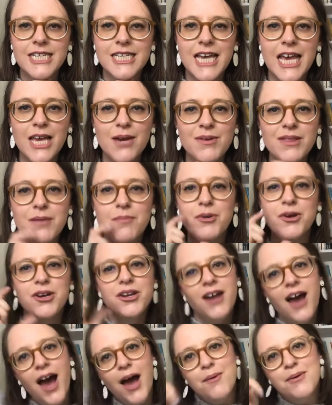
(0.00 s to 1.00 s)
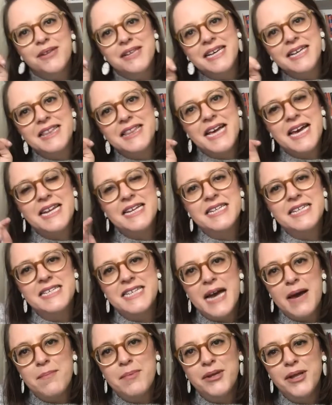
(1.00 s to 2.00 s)
get you in the mood, I will link that
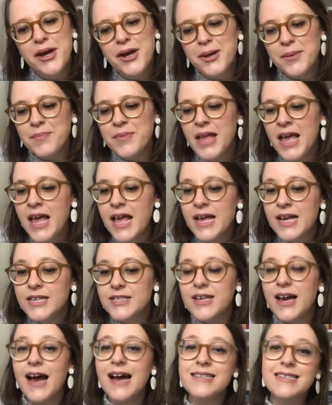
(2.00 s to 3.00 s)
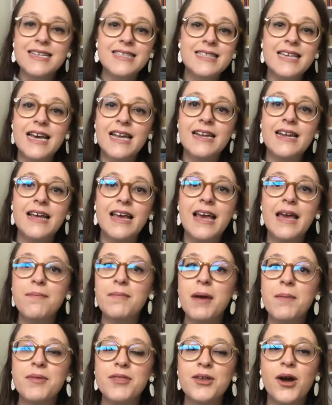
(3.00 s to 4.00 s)
down below. So as I said, hit
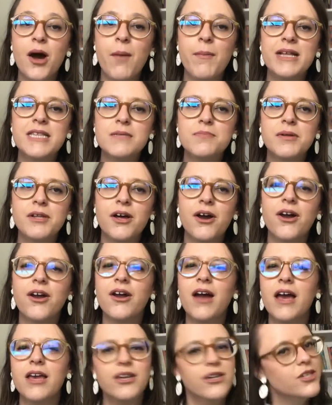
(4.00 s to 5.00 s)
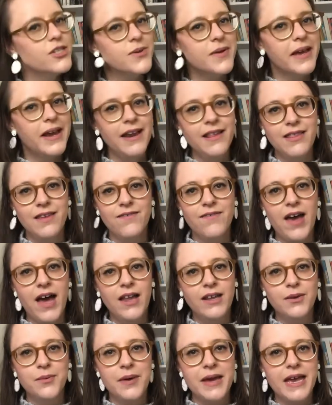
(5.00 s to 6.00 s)
me up in the comments below. Are you doing anything for
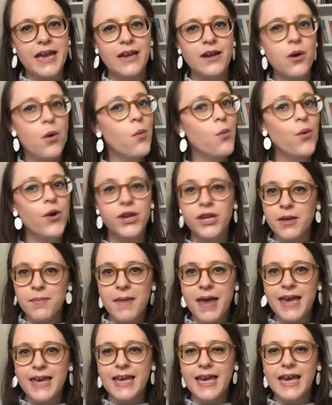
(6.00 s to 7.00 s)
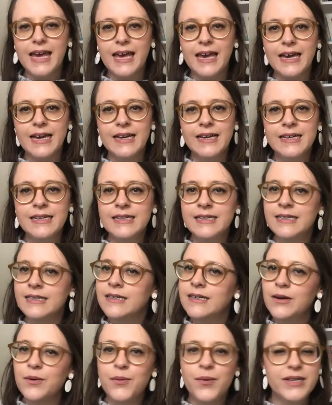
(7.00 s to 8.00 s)
Halloween? What are you making?
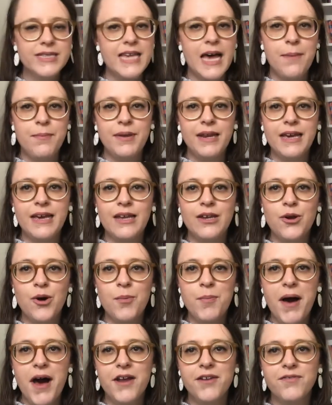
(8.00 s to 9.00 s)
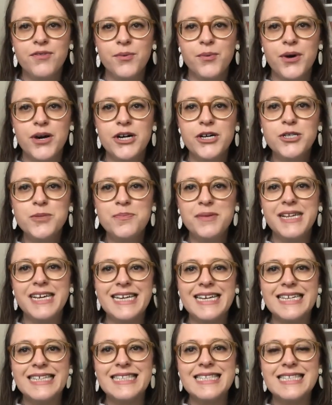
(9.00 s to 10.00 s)
What's happening in your part of the world?
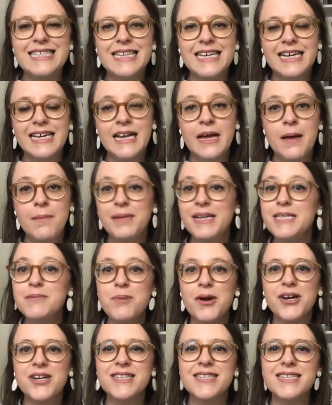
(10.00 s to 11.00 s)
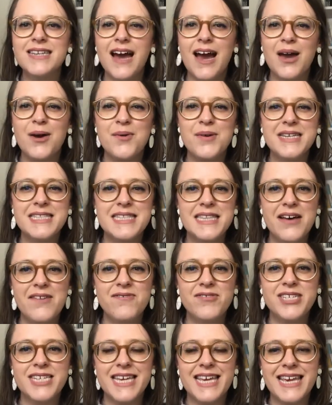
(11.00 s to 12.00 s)
Please post. I always
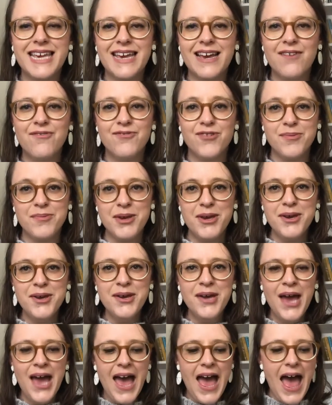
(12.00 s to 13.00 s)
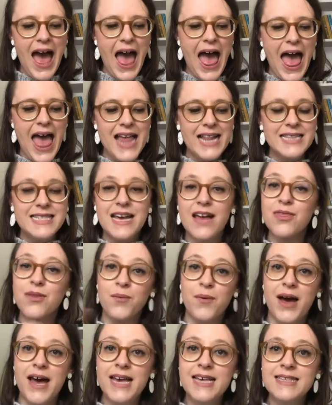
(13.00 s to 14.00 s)
love to hear from you. And
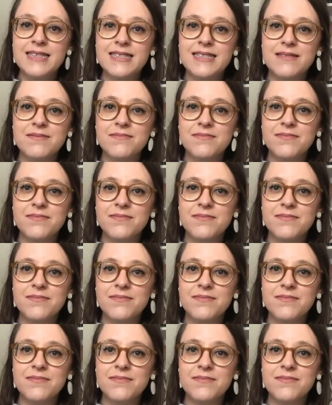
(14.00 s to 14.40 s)
otherwise,